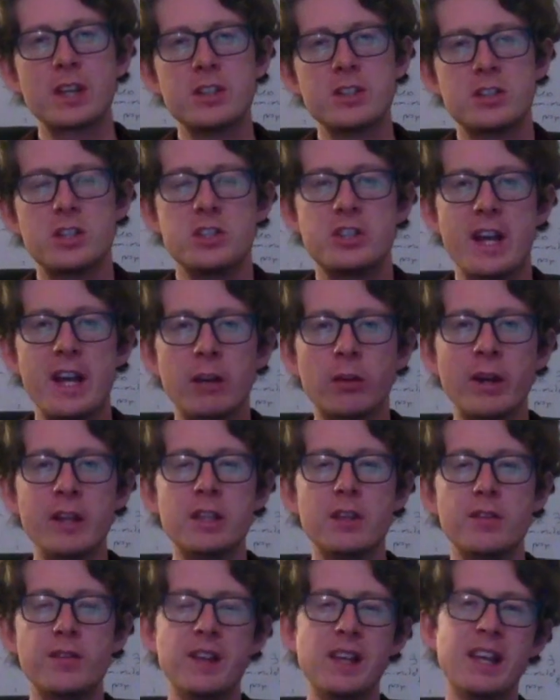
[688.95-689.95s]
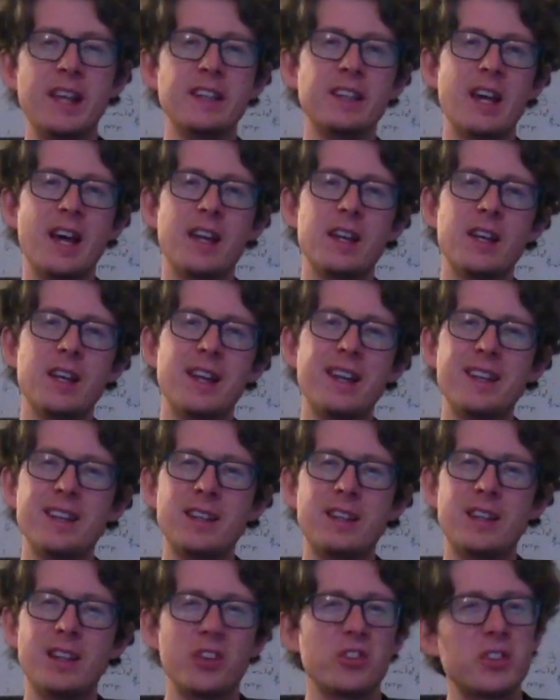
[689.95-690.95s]
to generate the feeling that
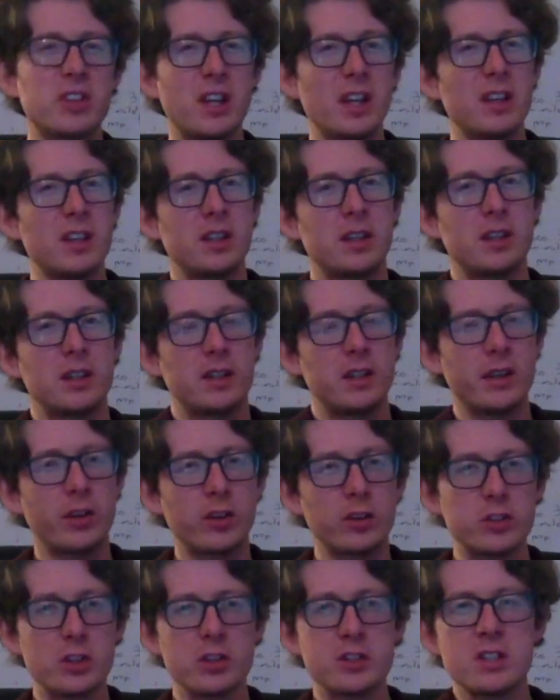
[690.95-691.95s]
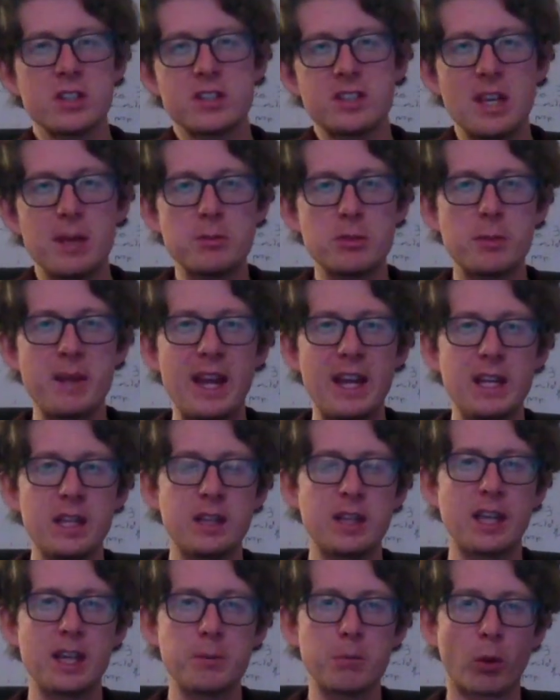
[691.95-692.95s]
there doesn't seem to be
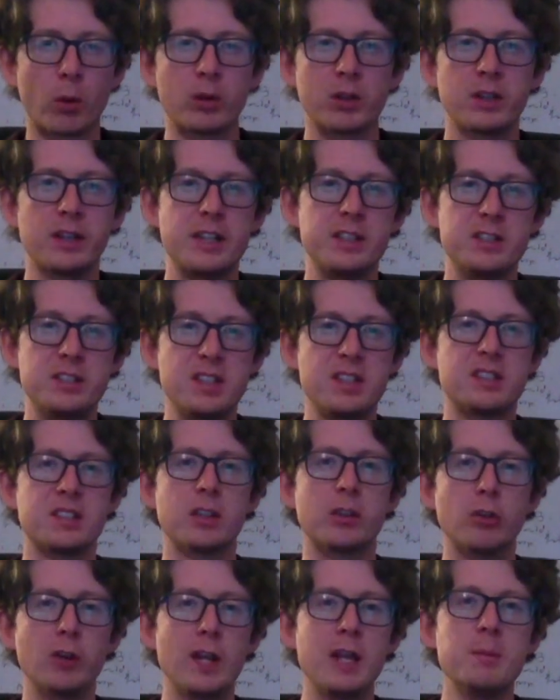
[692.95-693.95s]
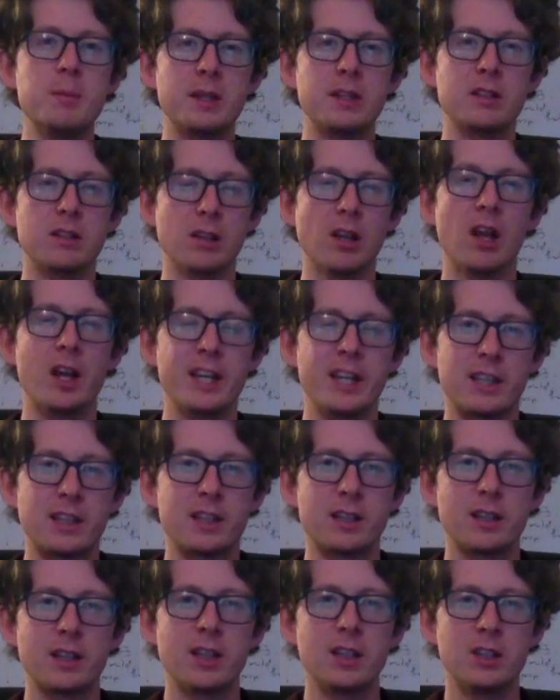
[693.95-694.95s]
anything importantly
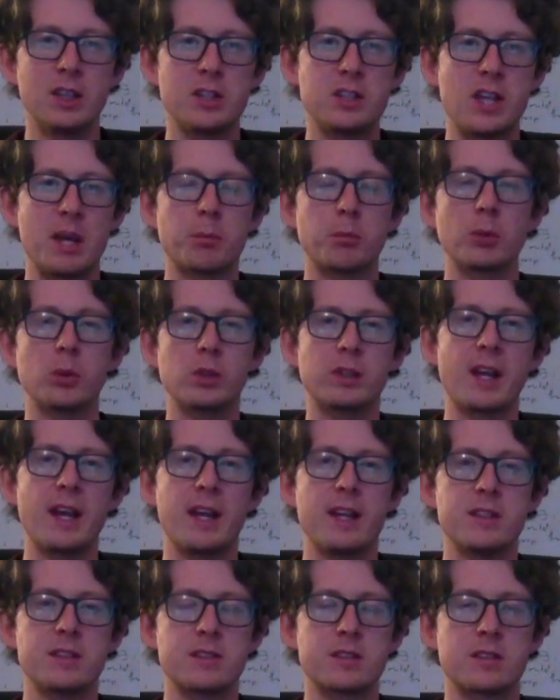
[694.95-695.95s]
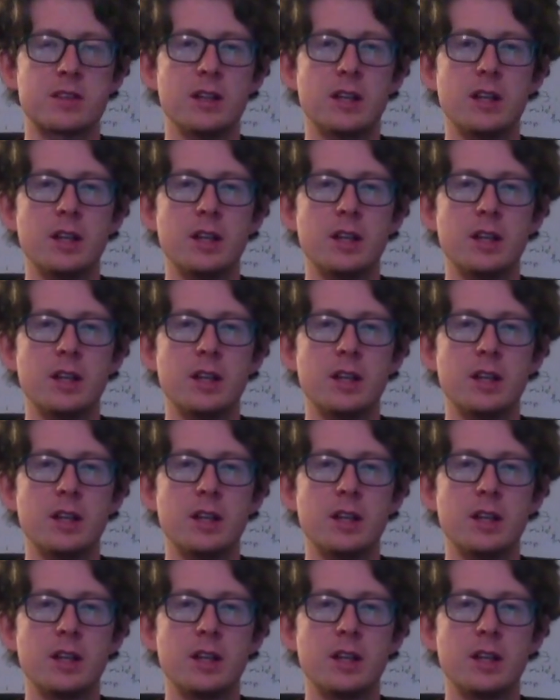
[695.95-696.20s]
disagreement-like in the temporal case,